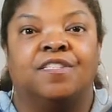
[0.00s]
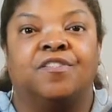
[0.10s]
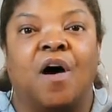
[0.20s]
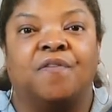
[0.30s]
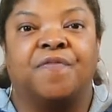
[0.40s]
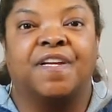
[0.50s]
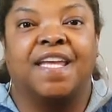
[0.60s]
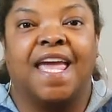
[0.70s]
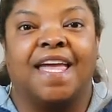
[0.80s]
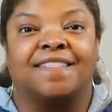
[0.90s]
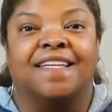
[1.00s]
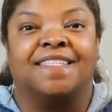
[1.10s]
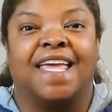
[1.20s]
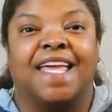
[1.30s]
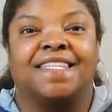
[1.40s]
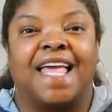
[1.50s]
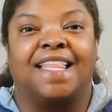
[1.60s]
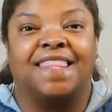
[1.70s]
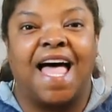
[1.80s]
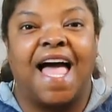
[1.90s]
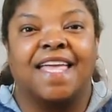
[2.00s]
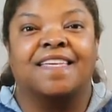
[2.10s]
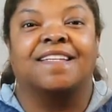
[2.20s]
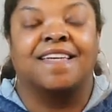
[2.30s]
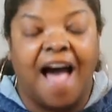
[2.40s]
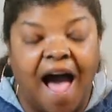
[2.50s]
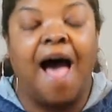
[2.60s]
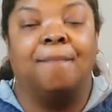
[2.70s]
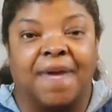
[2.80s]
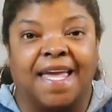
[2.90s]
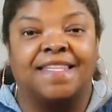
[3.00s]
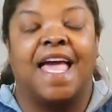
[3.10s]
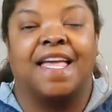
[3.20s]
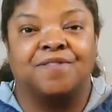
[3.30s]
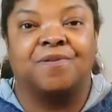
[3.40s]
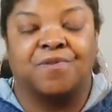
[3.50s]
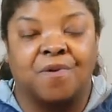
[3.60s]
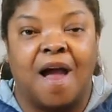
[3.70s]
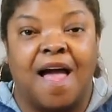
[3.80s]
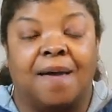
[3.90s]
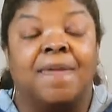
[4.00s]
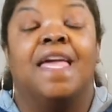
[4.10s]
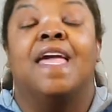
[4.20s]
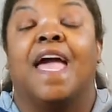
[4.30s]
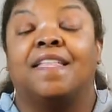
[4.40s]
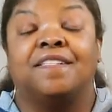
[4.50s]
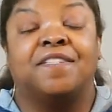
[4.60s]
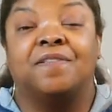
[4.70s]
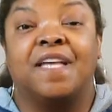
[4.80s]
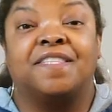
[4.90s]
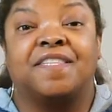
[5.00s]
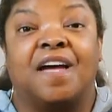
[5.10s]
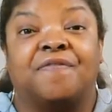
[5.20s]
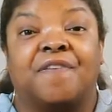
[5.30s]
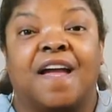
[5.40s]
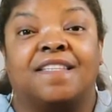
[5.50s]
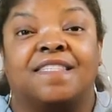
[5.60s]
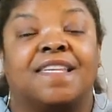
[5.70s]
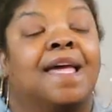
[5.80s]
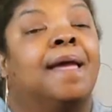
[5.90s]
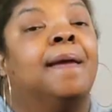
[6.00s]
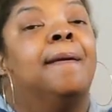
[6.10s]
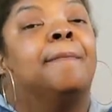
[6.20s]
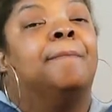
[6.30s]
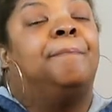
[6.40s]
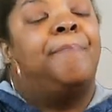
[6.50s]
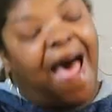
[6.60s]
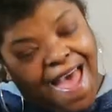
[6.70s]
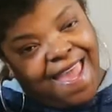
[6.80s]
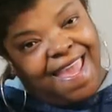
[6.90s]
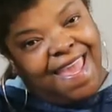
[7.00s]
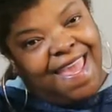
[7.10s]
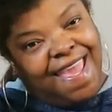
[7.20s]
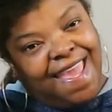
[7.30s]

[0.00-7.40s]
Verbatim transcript: Don't forget to hit that like, comment, and subscribe. And until next time, friends, bye.